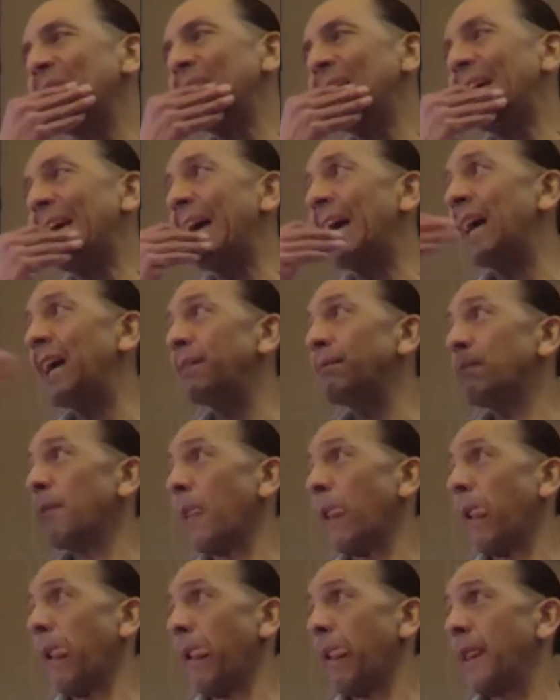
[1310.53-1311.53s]
And
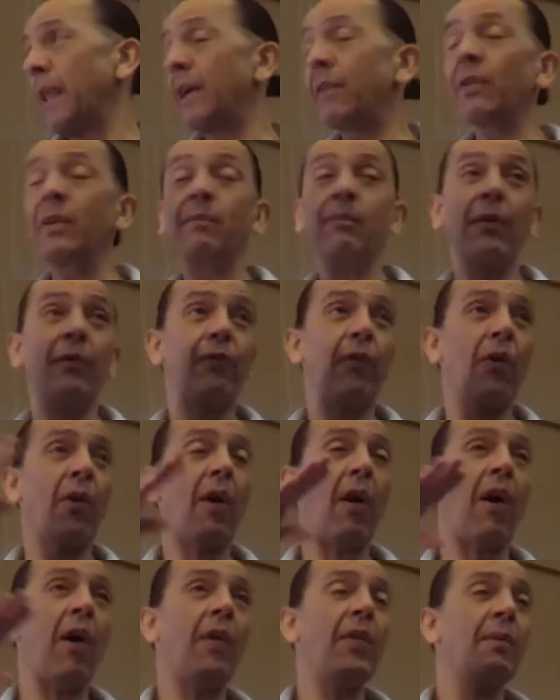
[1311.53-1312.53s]
even before
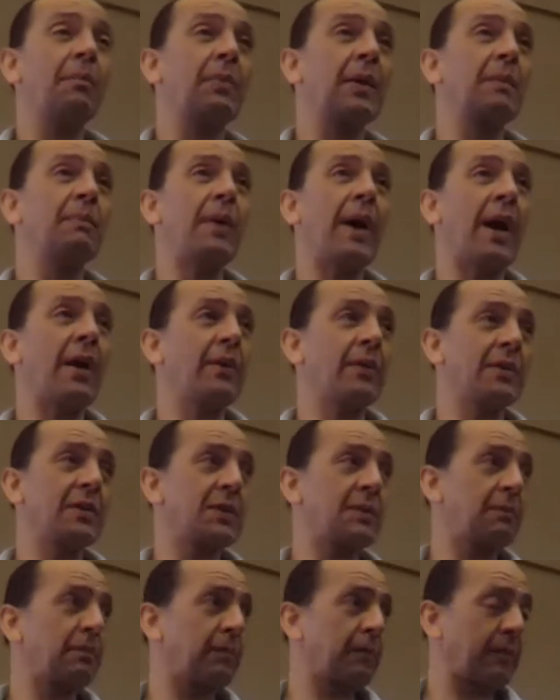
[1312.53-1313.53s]
all the big battles,
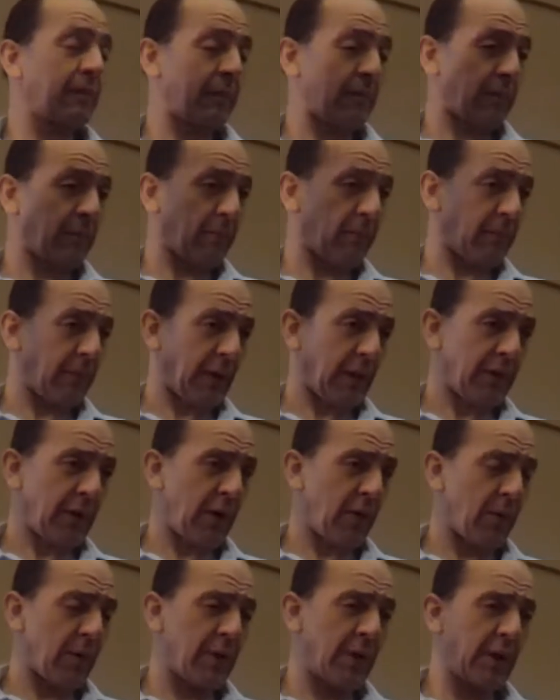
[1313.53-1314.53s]
there
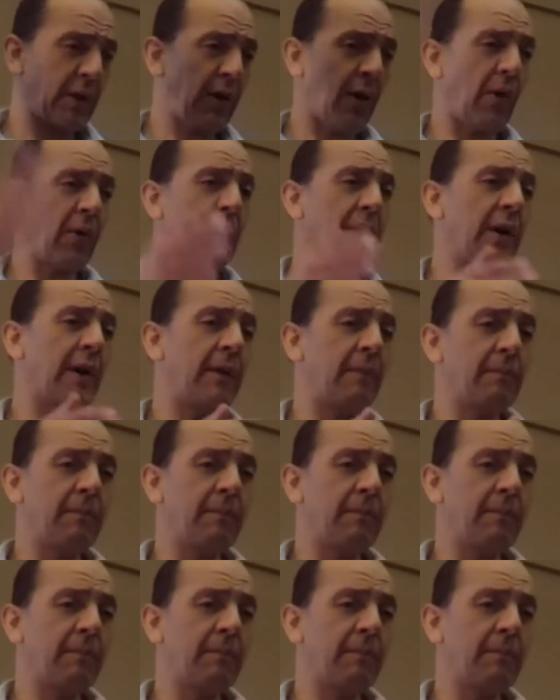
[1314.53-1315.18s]
were Lakota